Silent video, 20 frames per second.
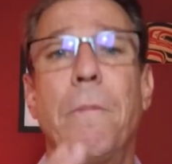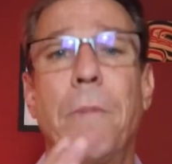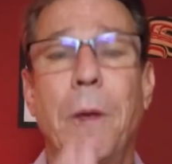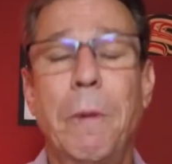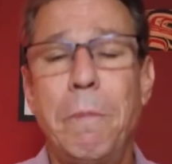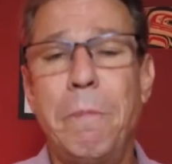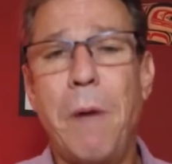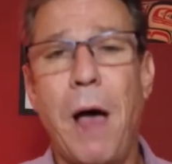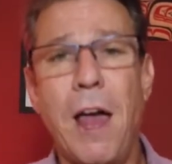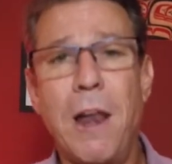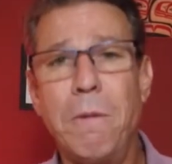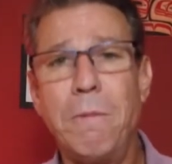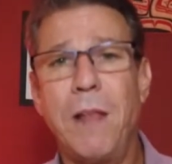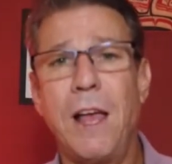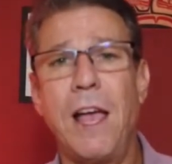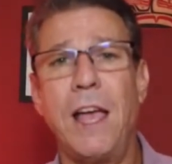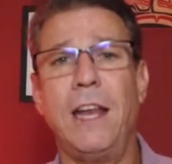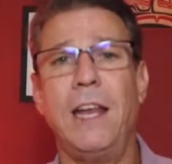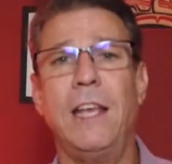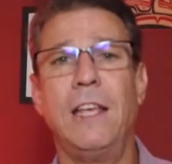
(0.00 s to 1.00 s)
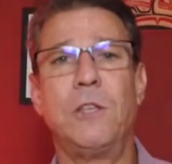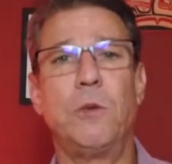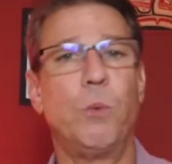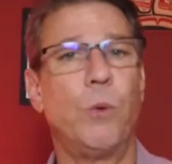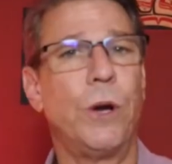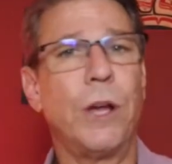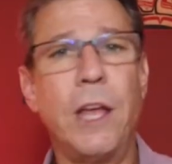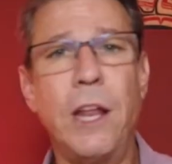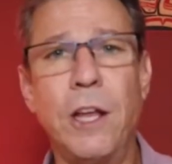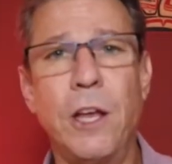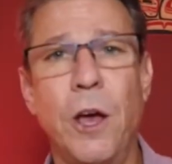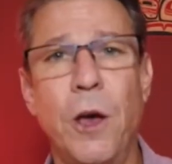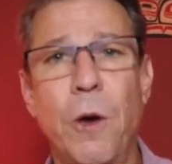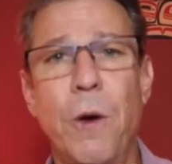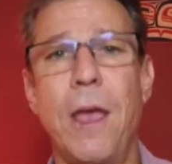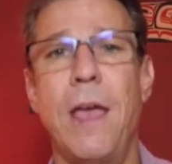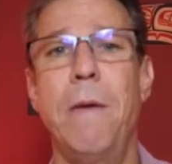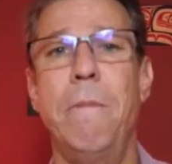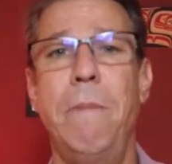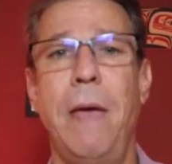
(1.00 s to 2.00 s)
The bottom line is we're gonna
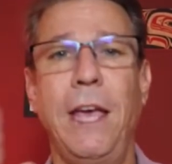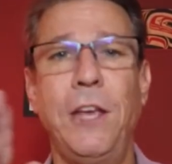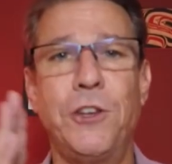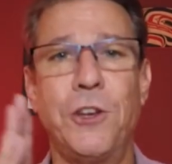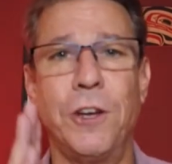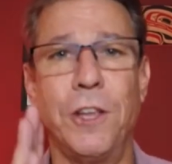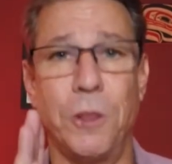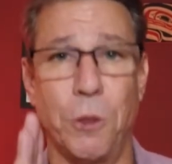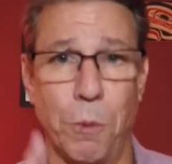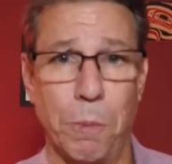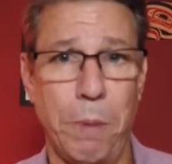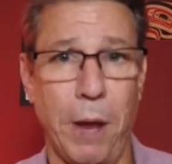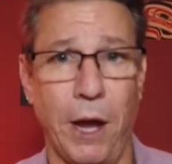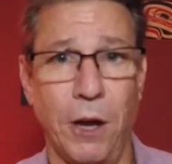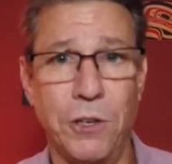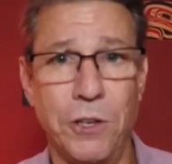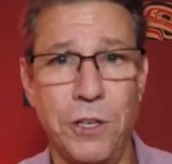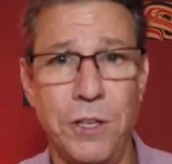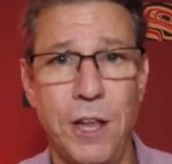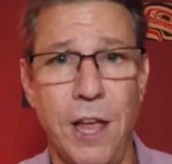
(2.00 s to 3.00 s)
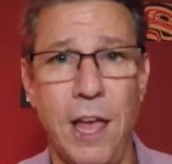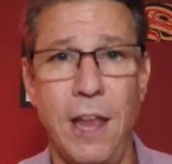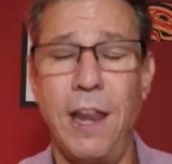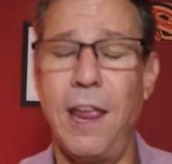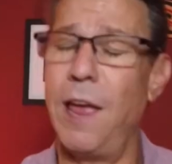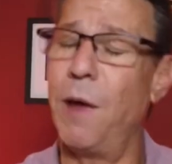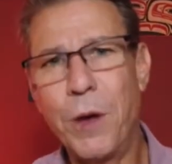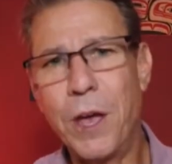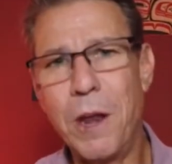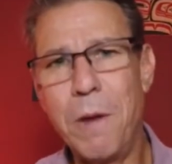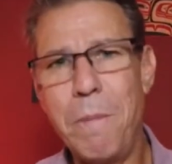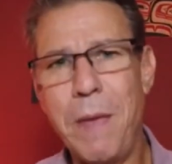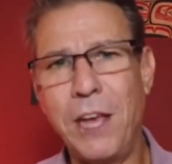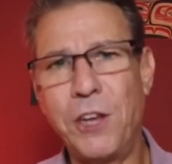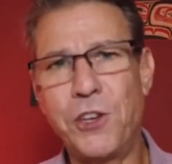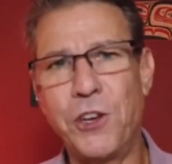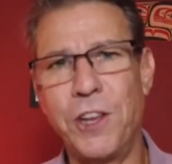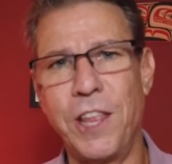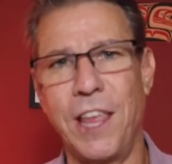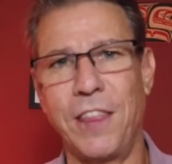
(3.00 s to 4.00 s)
go and make sure that the repairs are done, and we're gonna
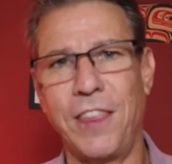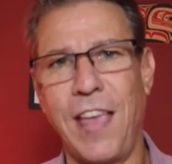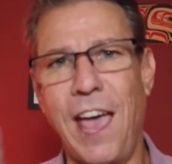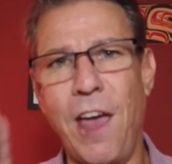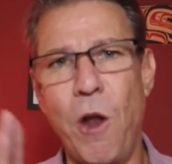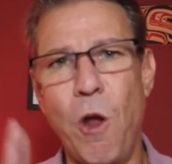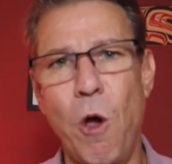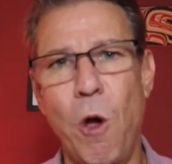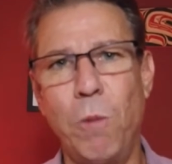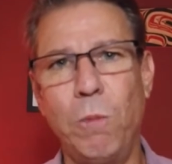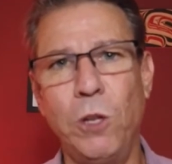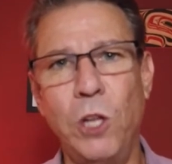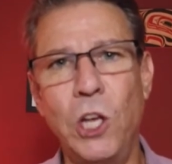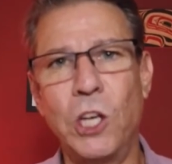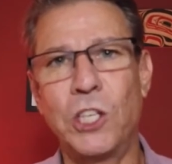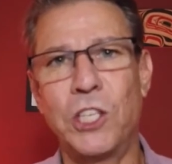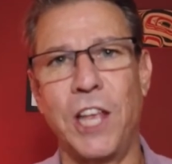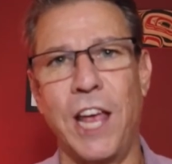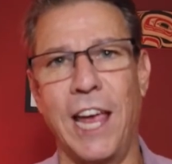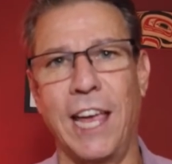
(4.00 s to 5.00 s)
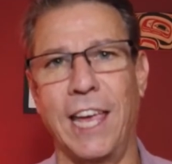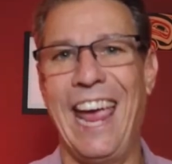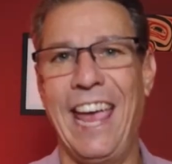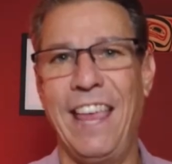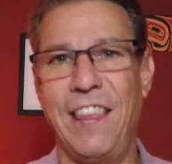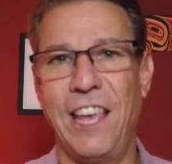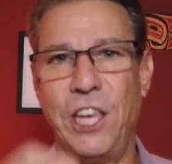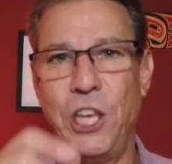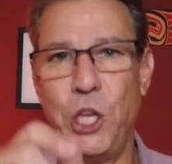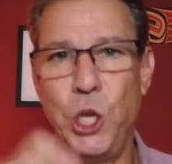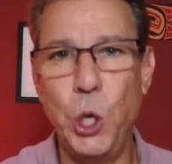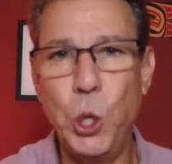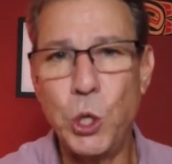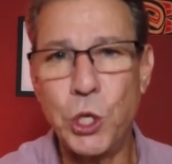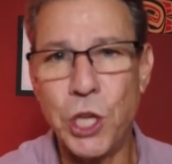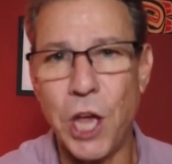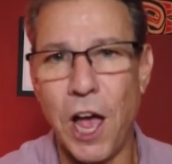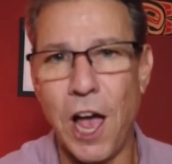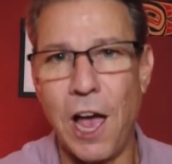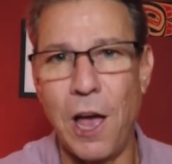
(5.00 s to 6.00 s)
make sure that that home looks like the day that you
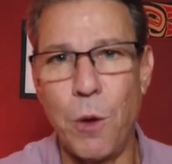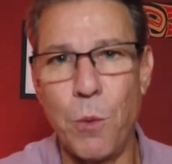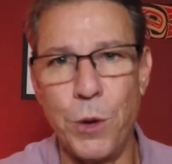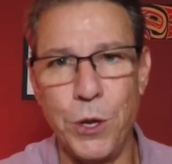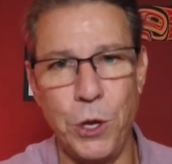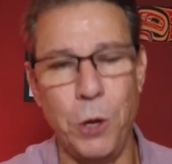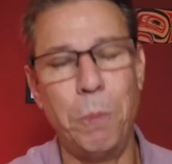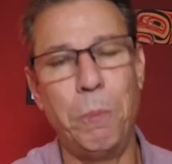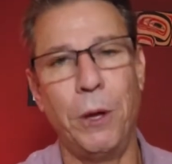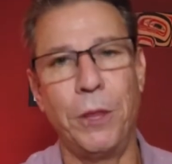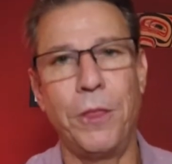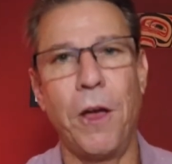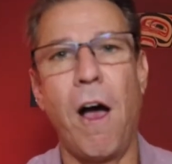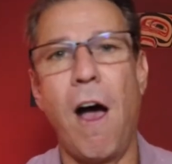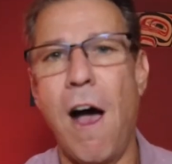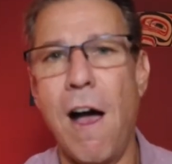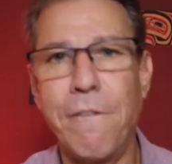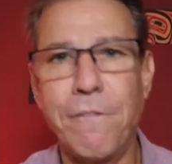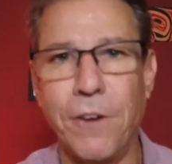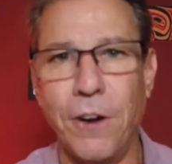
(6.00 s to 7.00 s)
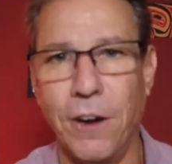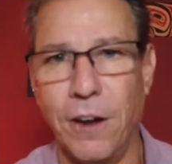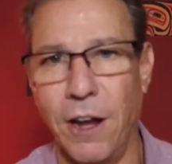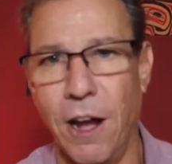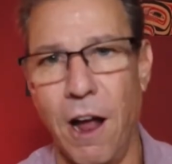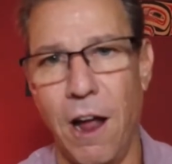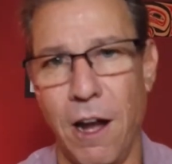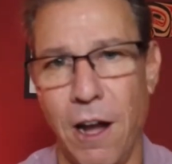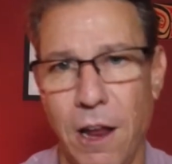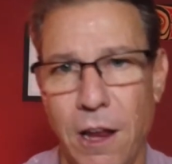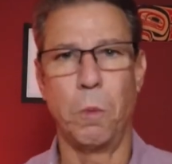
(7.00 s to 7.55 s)
saw it when you put the offer in on.